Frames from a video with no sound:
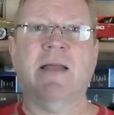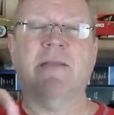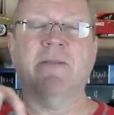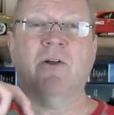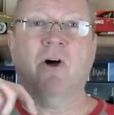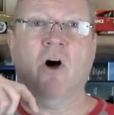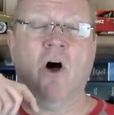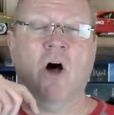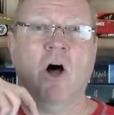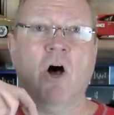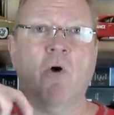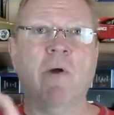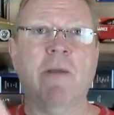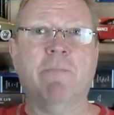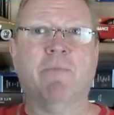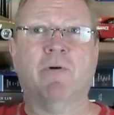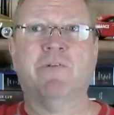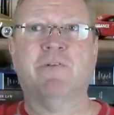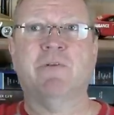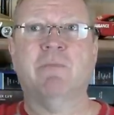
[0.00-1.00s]
And the hallway
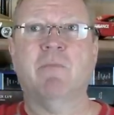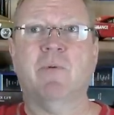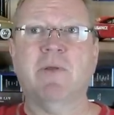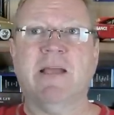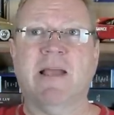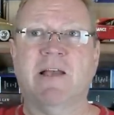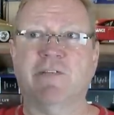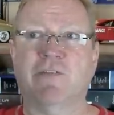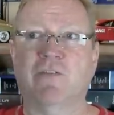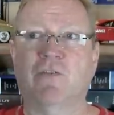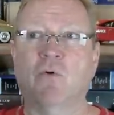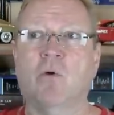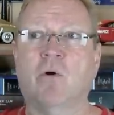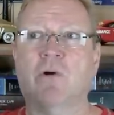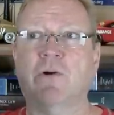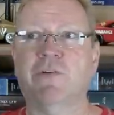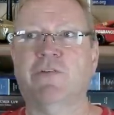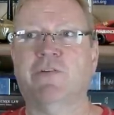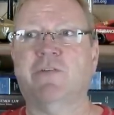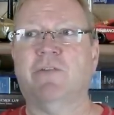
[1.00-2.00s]
presumably has
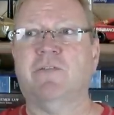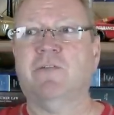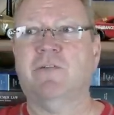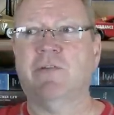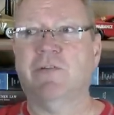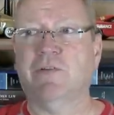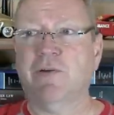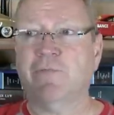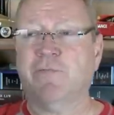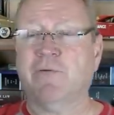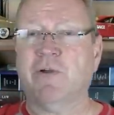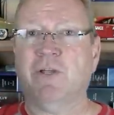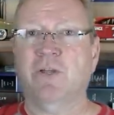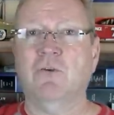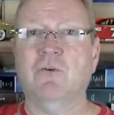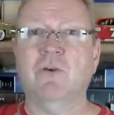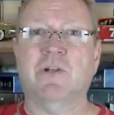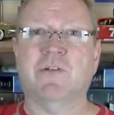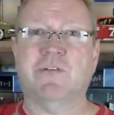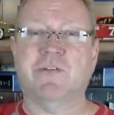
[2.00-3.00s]
doors to different
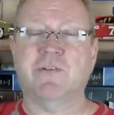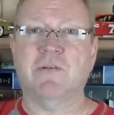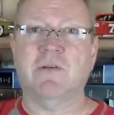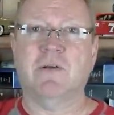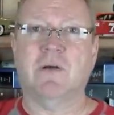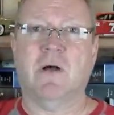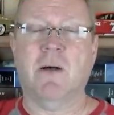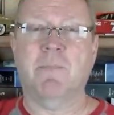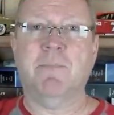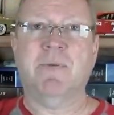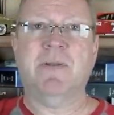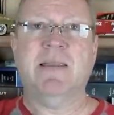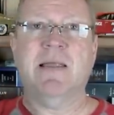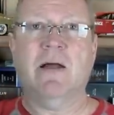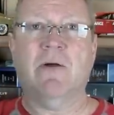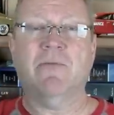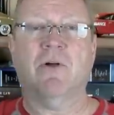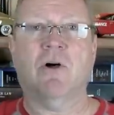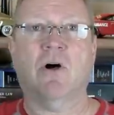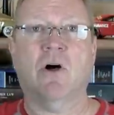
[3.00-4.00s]
units up and
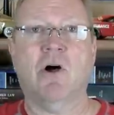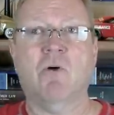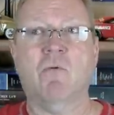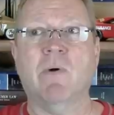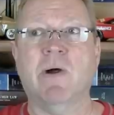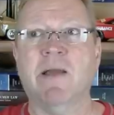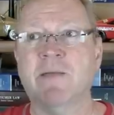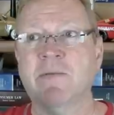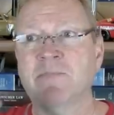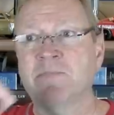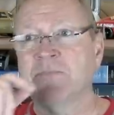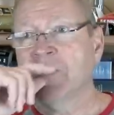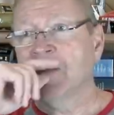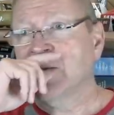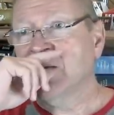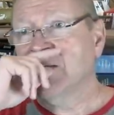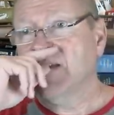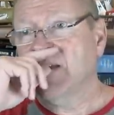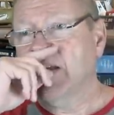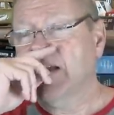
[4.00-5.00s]
down the hallway.
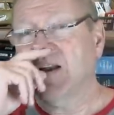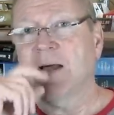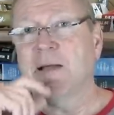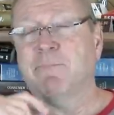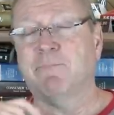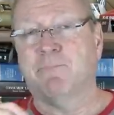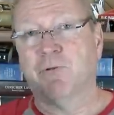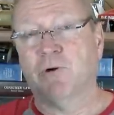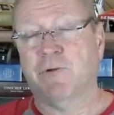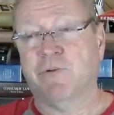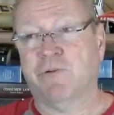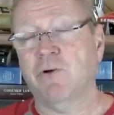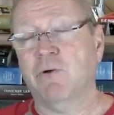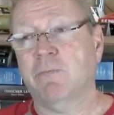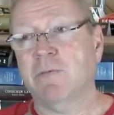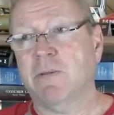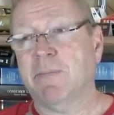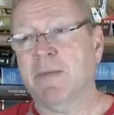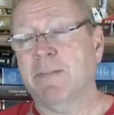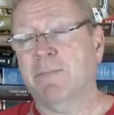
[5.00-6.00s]
And I
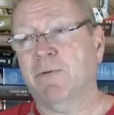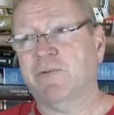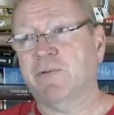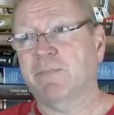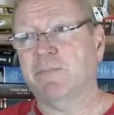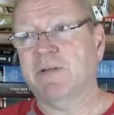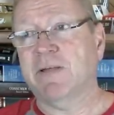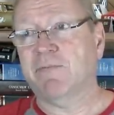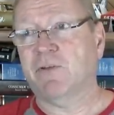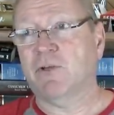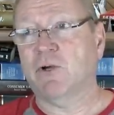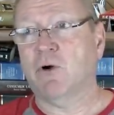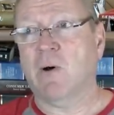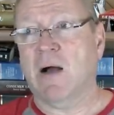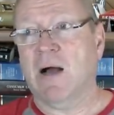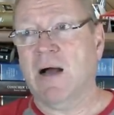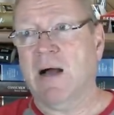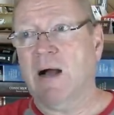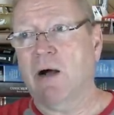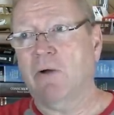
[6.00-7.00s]
presume that people simply have to
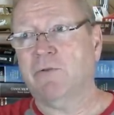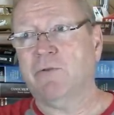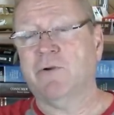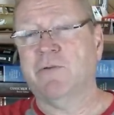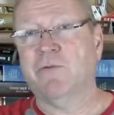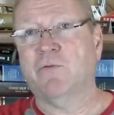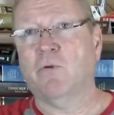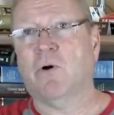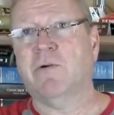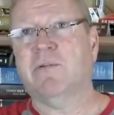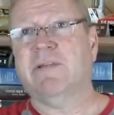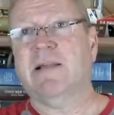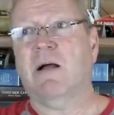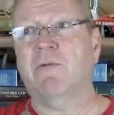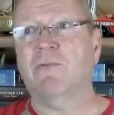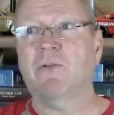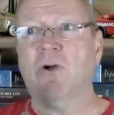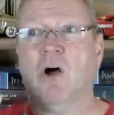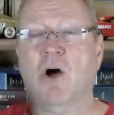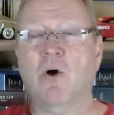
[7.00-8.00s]
go out their door
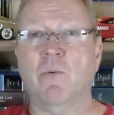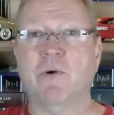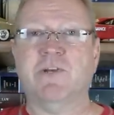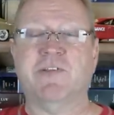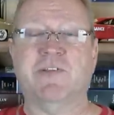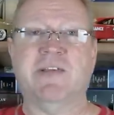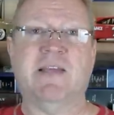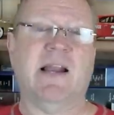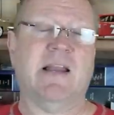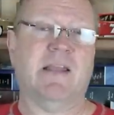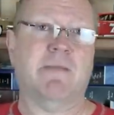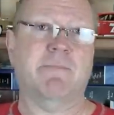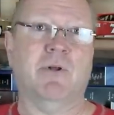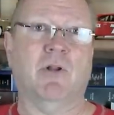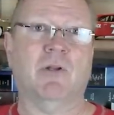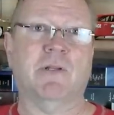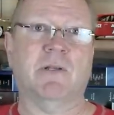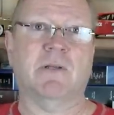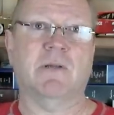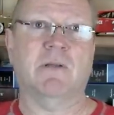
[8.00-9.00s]
down the hallway just to get out of the
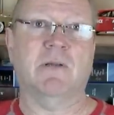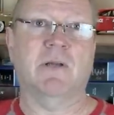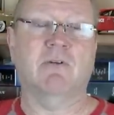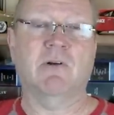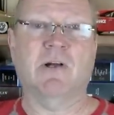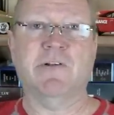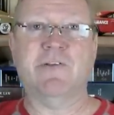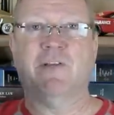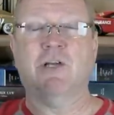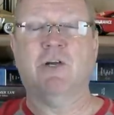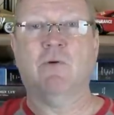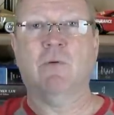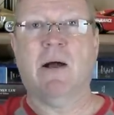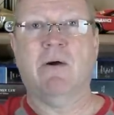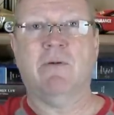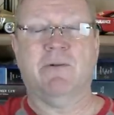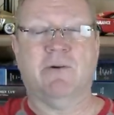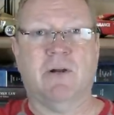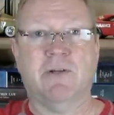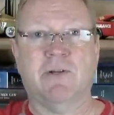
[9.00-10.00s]
building, unless they go
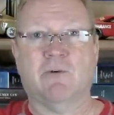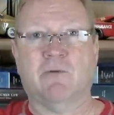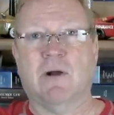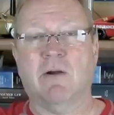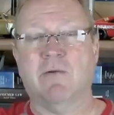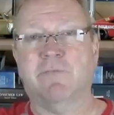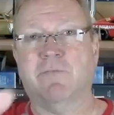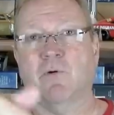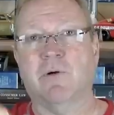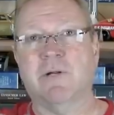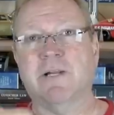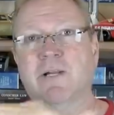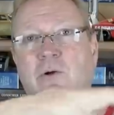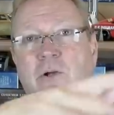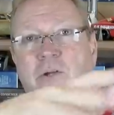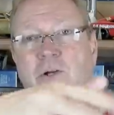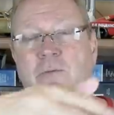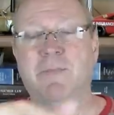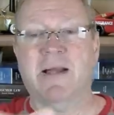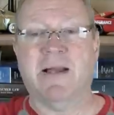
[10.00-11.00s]
out and are on the ground floor and then
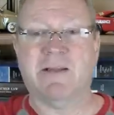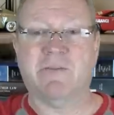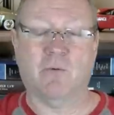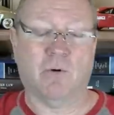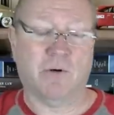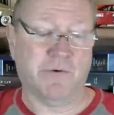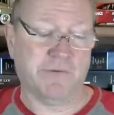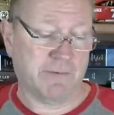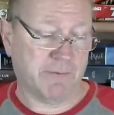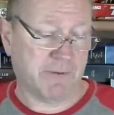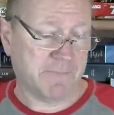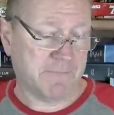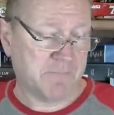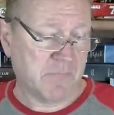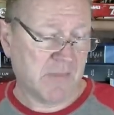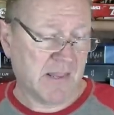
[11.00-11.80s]
go out their back door or something.